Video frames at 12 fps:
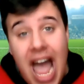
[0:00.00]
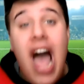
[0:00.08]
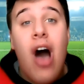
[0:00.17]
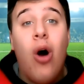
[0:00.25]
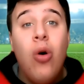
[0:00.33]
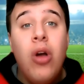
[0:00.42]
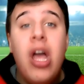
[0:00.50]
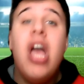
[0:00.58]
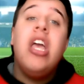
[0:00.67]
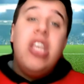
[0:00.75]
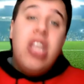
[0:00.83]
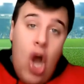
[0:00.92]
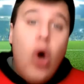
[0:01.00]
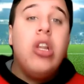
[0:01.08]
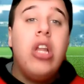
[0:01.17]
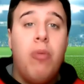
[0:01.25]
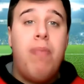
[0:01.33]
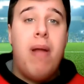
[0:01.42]
now you know
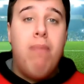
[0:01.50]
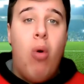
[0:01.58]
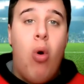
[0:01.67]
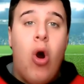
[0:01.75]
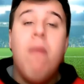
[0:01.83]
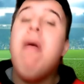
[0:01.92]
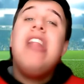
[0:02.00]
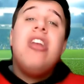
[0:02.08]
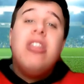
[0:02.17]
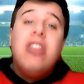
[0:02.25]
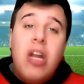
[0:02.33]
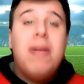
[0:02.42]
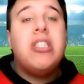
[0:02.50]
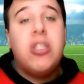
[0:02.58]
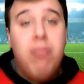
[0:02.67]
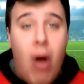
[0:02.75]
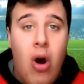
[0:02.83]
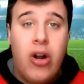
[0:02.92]
a little bit more and you're a little bit
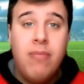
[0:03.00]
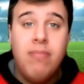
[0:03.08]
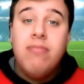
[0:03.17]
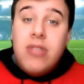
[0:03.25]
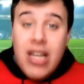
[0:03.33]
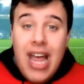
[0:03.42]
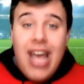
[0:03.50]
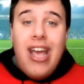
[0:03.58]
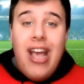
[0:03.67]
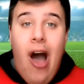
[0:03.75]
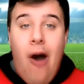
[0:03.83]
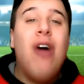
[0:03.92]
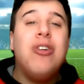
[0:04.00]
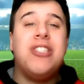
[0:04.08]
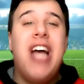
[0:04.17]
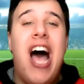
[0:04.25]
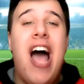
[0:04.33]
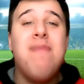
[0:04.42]
smarter. So there you go. Now it's
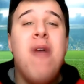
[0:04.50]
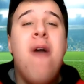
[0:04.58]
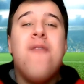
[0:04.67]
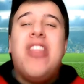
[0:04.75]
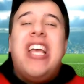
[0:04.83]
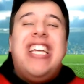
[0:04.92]
time for the